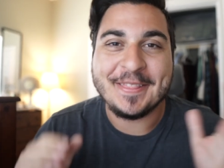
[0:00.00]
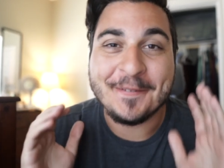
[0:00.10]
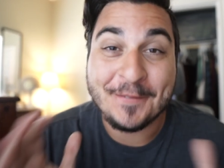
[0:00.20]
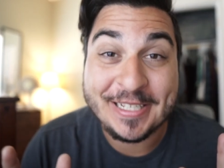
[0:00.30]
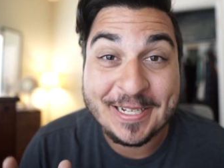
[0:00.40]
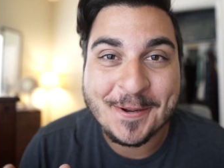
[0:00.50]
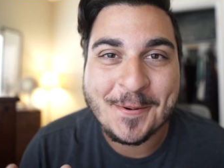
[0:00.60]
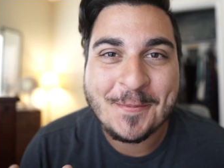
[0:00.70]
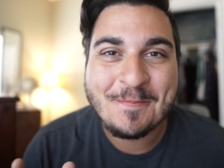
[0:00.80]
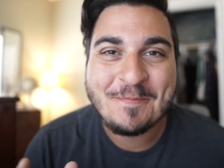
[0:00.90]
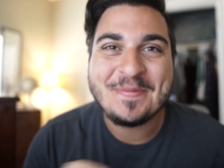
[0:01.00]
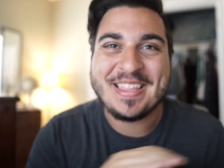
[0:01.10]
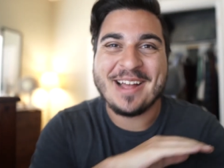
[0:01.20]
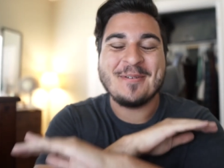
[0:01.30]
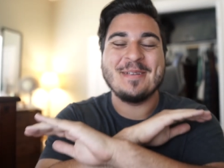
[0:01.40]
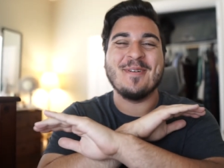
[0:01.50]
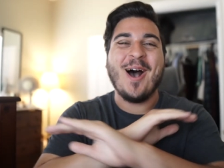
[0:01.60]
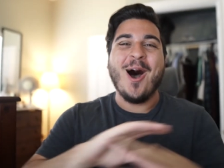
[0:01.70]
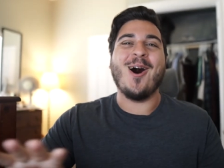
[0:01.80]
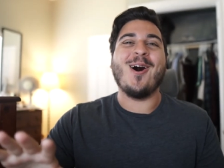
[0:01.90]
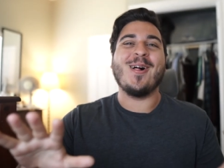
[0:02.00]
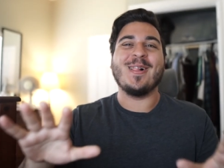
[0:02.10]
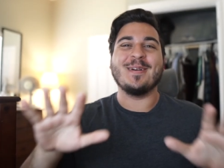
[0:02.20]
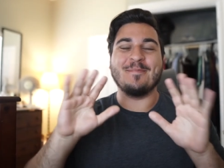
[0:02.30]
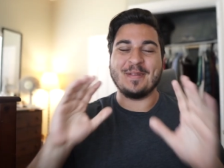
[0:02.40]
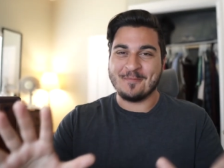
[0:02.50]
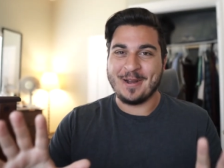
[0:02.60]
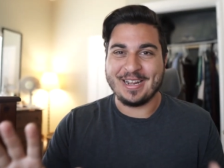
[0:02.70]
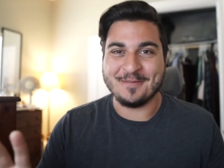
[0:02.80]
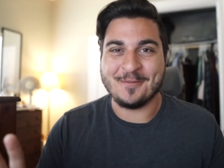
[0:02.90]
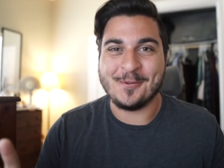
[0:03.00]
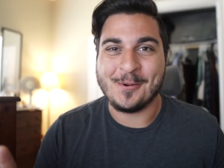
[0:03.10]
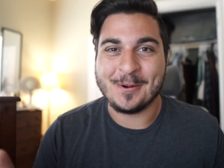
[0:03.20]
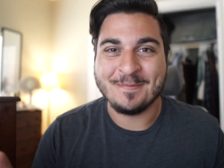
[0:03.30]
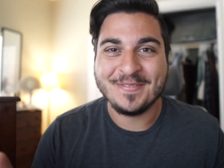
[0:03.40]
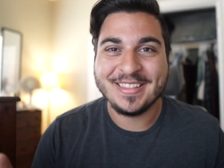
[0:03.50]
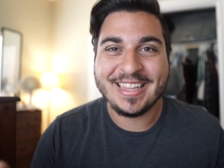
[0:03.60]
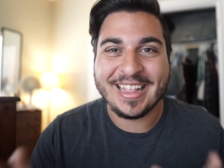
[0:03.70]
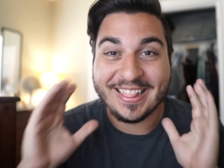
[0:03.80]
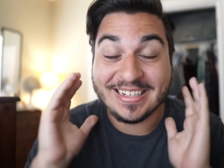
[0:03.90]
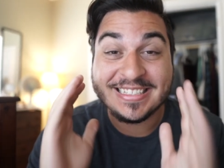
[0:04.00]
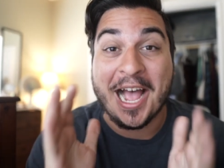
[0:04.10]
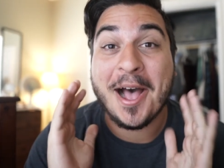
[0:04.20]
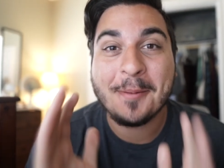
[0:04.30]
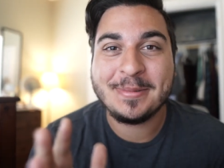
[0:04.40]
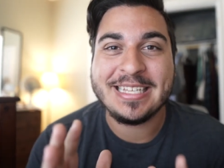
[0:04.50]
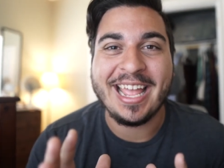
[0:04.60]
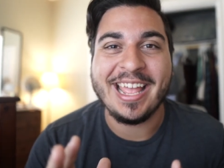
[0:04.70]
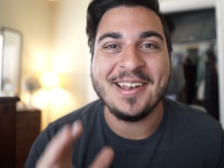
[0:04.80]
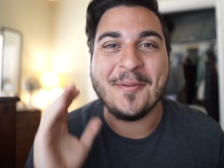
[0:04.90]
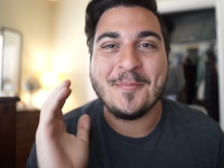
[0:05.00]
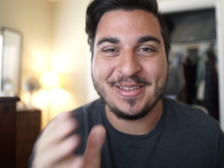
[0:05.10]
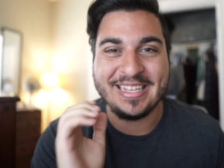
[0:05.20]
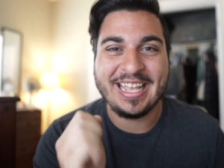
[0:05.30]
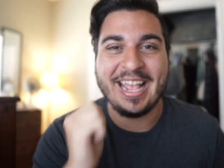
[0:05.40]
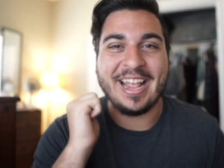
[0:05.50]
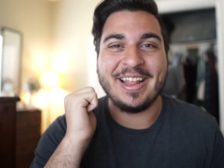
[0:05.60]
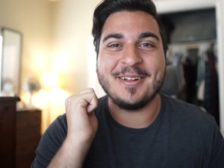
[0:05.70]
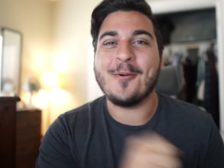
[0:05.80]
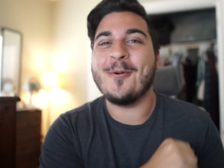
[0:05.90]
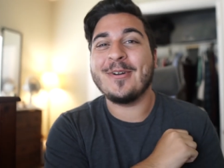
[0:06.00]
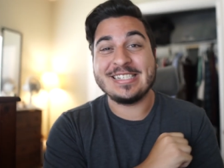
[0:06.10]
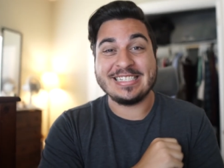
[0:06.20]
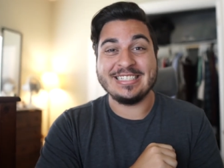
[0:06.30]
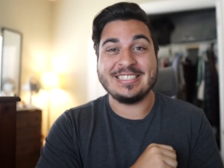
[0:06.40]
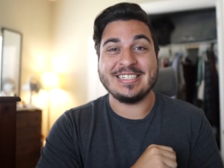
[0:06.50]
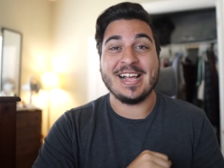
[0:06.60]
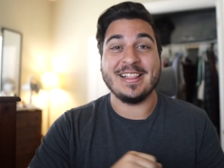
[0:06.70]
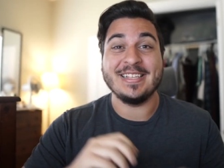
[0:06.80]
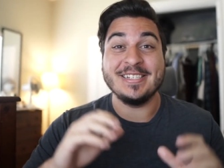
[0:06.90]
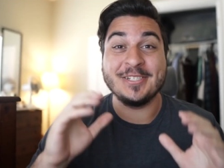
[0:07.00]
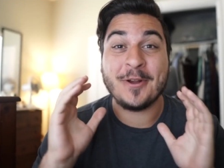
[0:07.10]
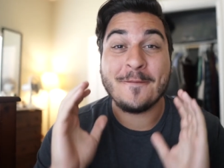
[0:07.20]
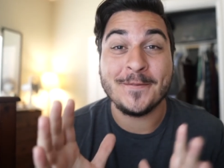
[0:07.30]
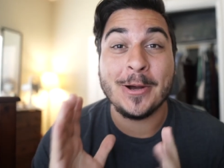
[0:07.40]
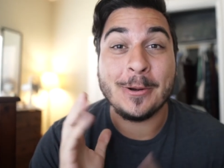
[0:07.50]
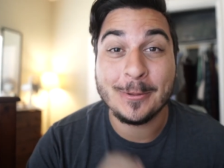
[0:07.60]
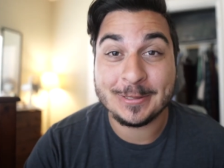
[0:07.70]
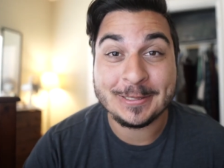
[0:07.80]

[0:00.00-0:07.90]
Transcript: the video that we've all been waiting for, the top ten B K Quarantine Challenge photo